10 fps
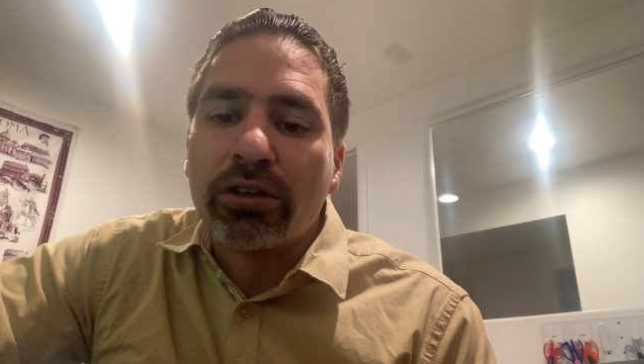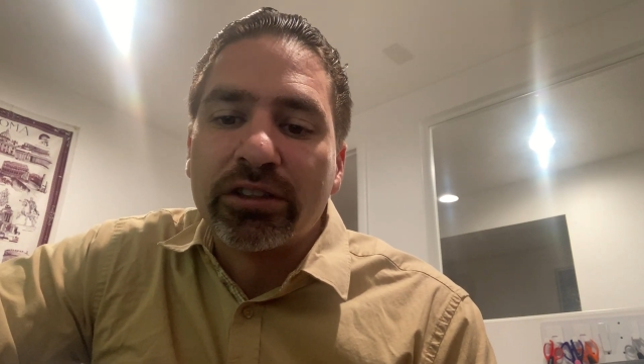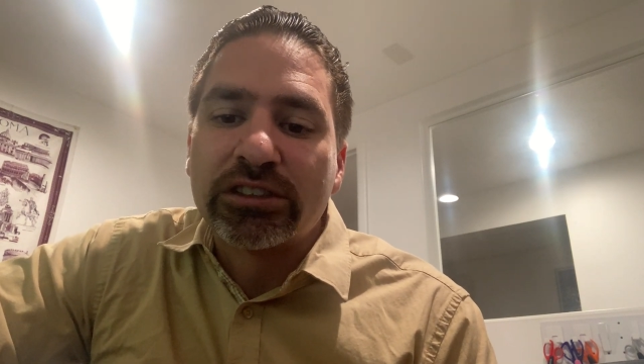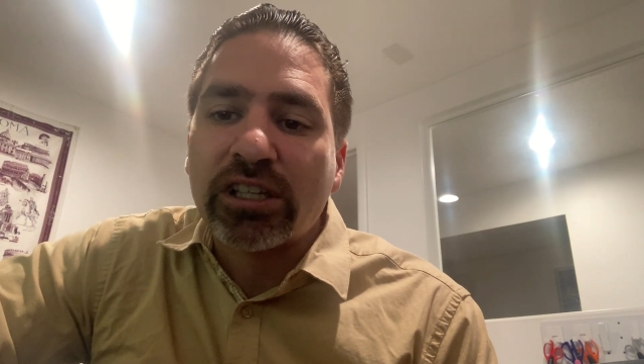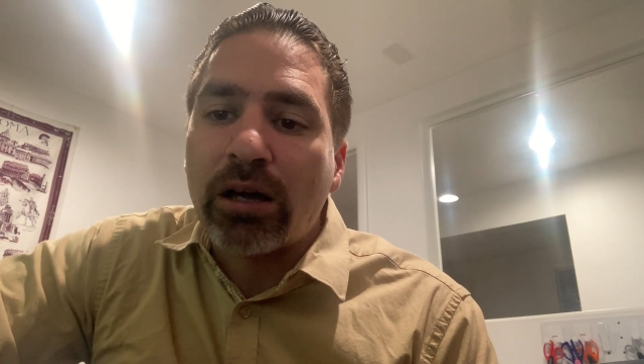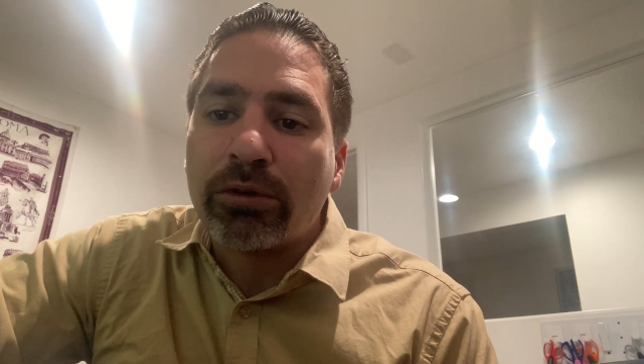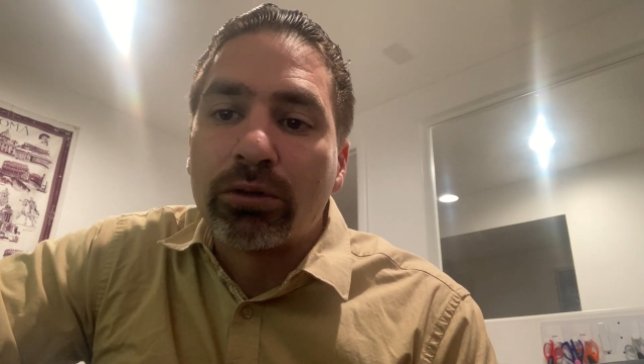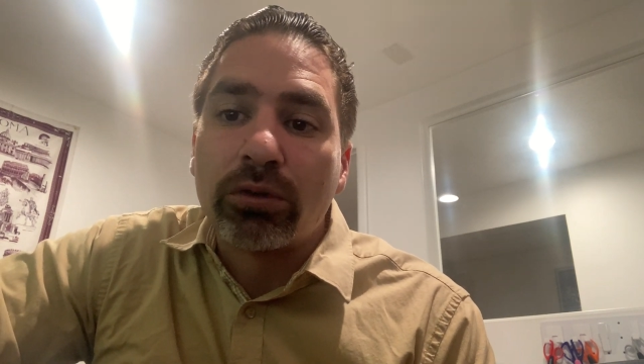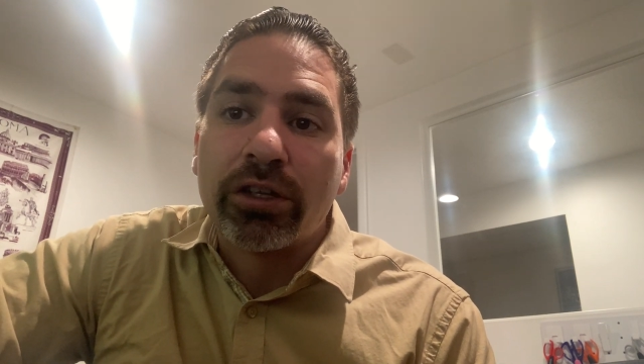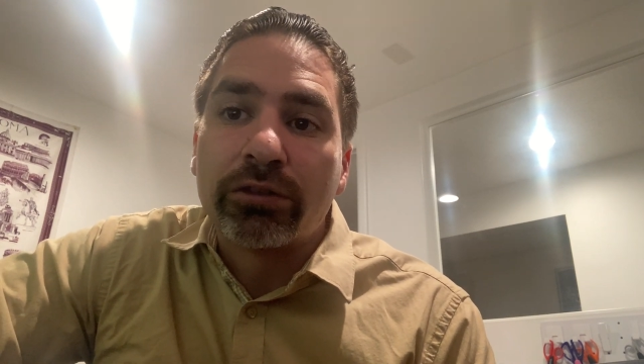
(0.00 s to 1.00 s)
It's Samuel
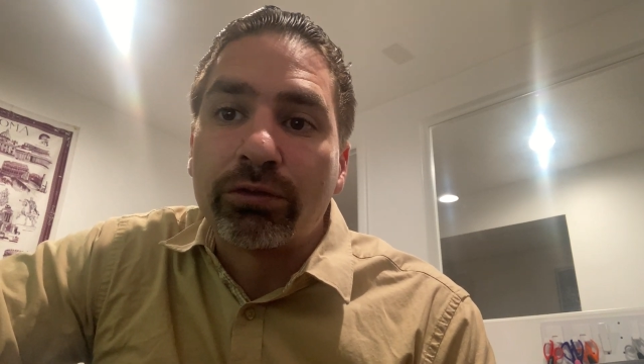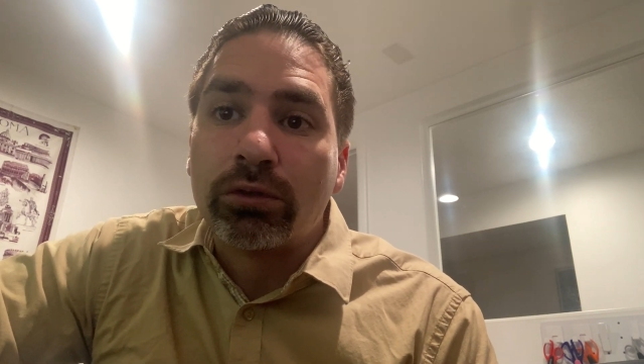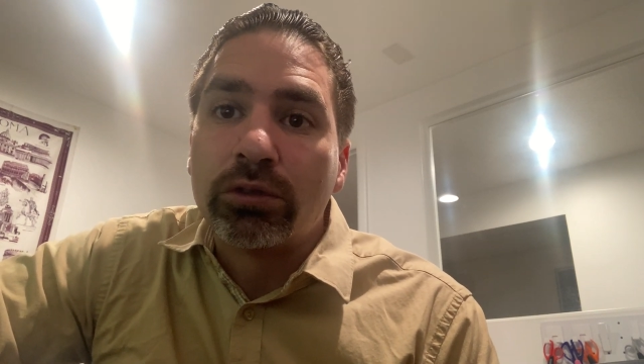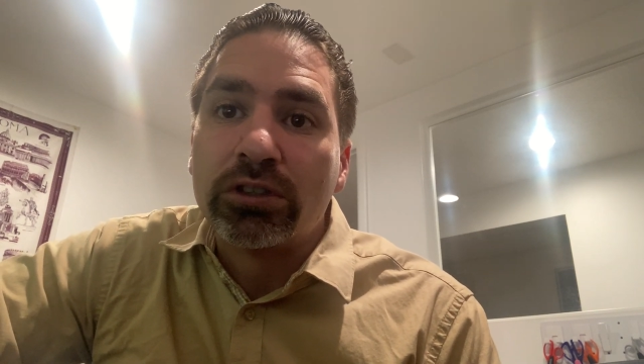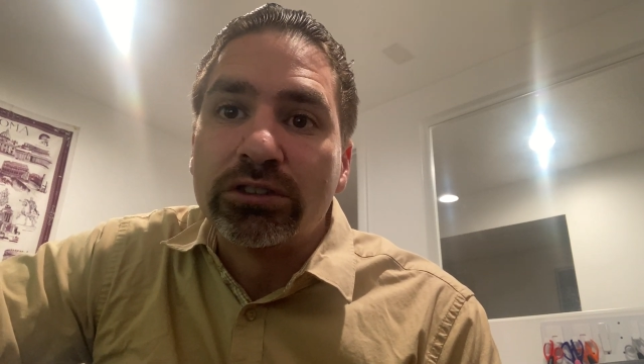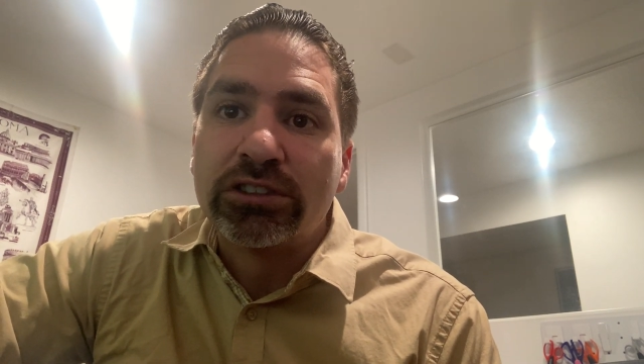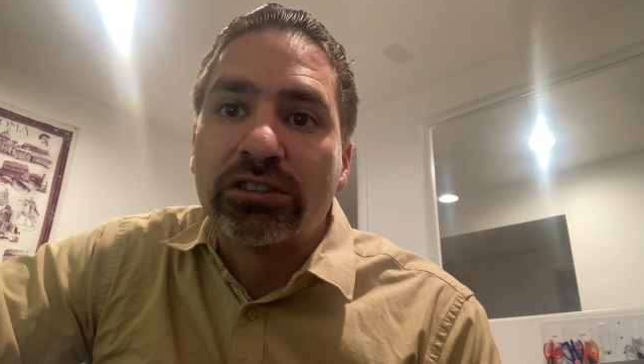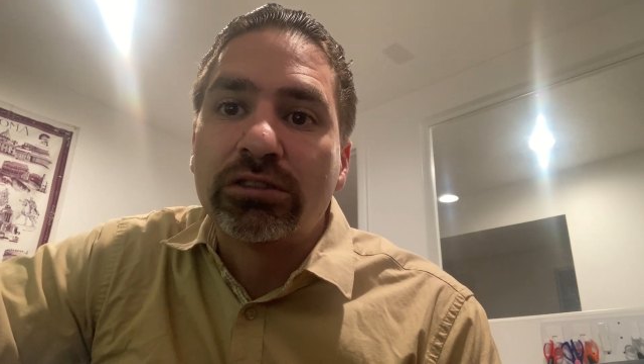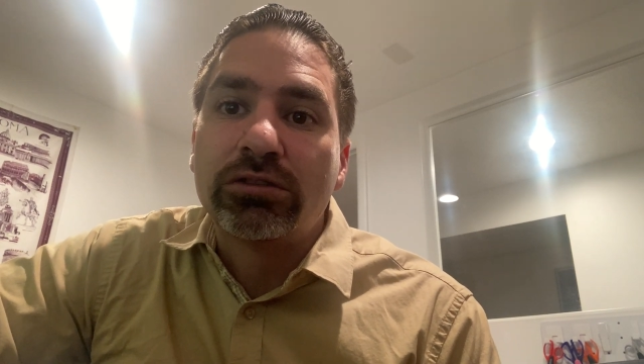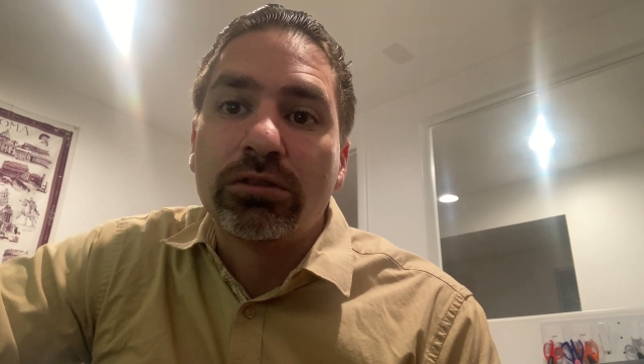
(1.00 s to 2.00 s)
Rutherford's